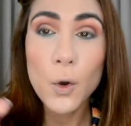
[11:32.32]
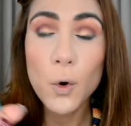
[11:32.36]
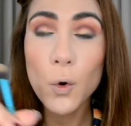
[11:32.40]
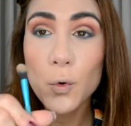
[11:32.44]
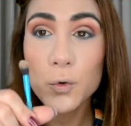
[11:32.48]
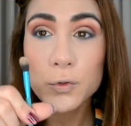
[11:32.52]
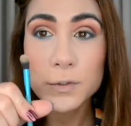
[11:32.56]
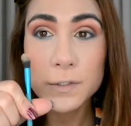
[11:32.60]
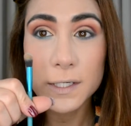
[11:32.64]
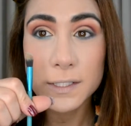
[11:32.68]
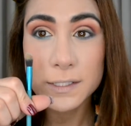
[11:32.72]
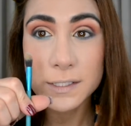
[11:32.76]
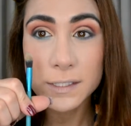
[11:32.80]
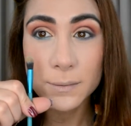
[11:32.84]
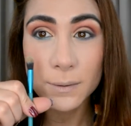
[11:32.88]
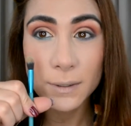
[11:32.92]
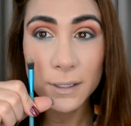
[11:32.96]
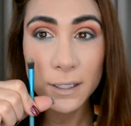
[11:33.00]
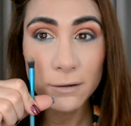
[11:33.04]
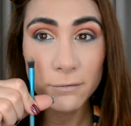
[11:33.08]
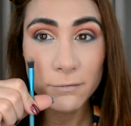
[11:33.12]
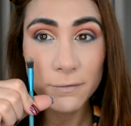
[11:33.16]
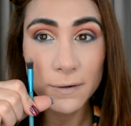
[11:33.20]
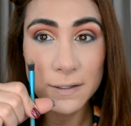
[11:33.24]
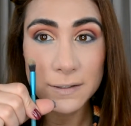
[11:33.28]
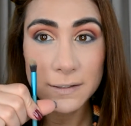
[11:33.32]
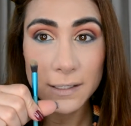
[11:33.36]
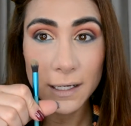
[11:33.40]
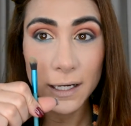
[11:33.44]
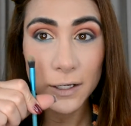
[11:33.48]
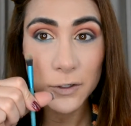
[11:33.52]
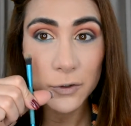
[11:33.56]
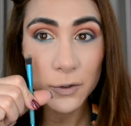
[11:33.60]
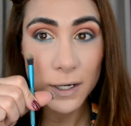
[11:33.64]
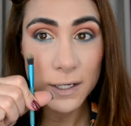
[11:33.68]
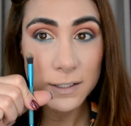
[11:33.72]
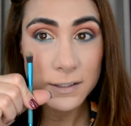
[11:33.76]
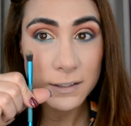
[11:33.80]
O sea, si ven la diferencia,
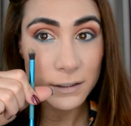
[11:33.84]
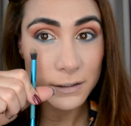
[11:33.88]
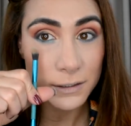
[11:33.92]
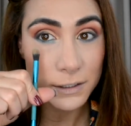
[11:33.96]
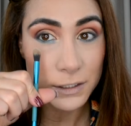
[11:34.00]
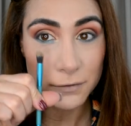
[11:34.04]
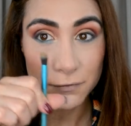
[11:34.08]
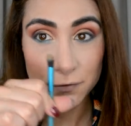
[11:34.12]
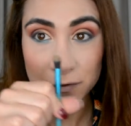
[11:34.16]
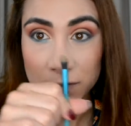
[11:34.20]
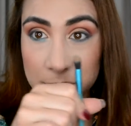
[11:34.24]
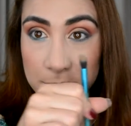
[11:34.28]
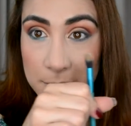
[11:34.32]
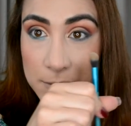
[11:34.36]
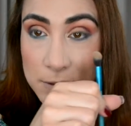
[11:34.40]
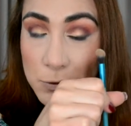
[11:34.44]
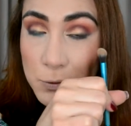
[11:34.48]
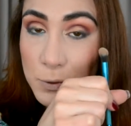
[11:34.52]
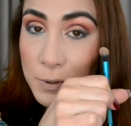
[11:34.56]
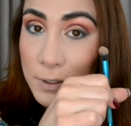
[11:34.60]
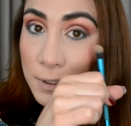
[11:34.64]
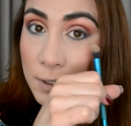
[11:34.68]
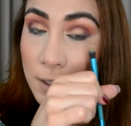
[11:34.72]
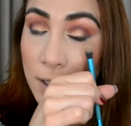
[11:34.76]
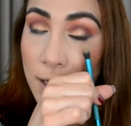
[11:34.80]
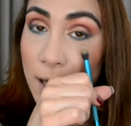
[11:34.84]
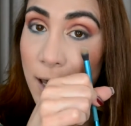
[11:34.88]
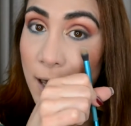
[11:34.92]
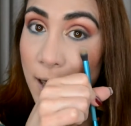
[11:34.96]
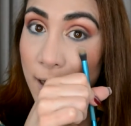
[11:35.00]
can you guys tell the difference between